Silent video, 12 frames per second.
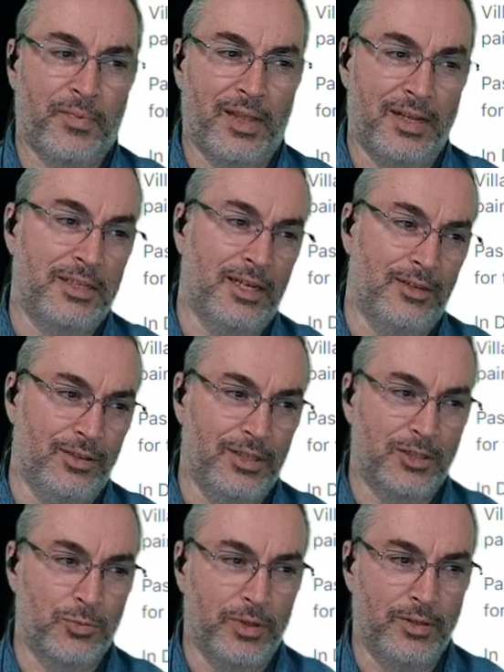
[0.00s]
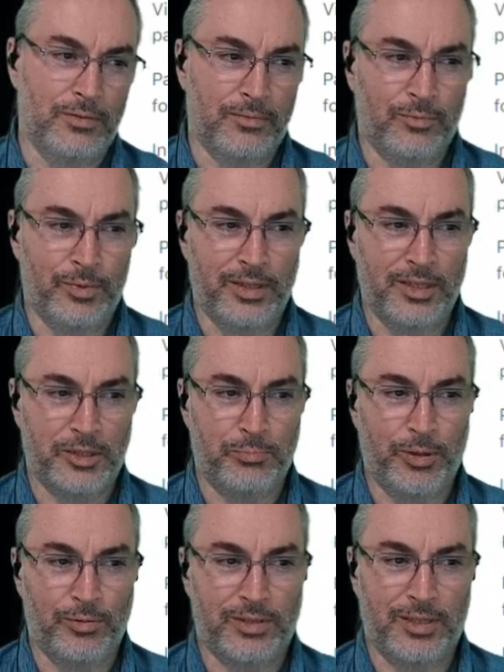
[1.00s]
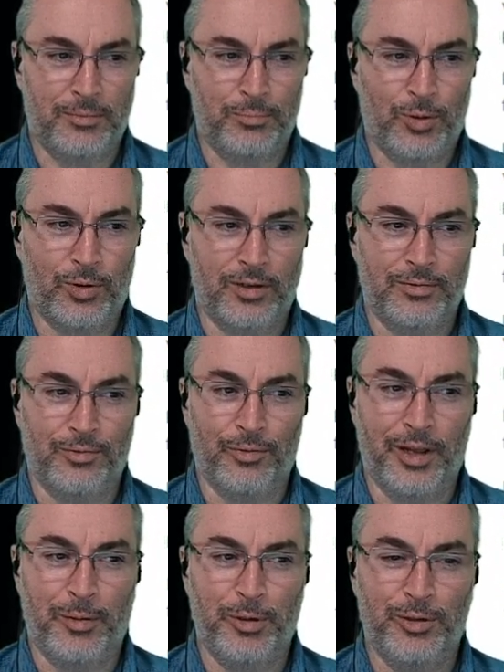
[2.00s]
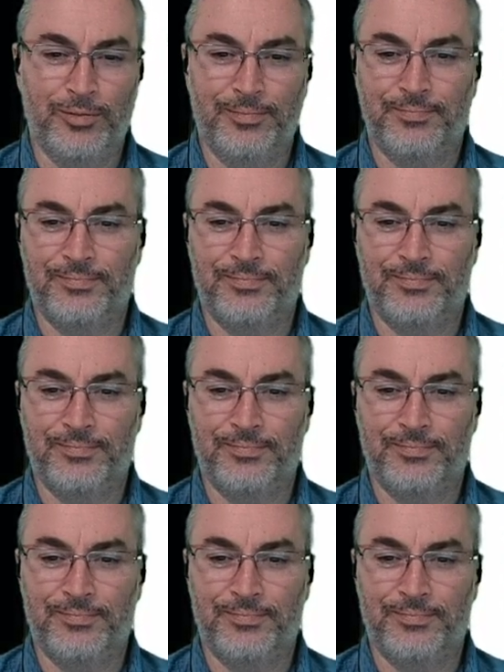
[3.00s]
I titled this one, When This Boat's at Port, Reboot.